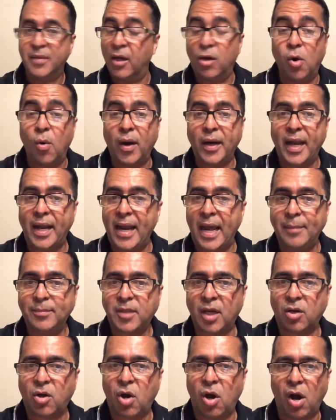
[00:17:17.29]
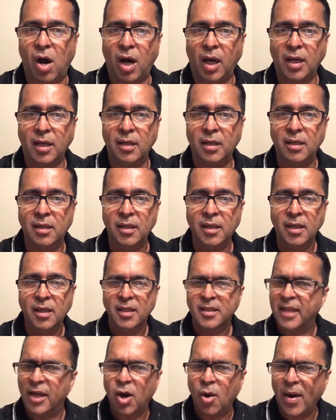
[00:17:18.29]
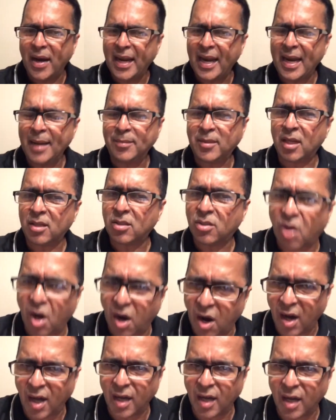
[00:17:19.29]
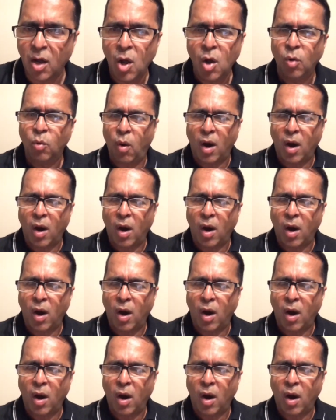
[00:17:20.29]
They don't want the name to call. They don't want the name to call.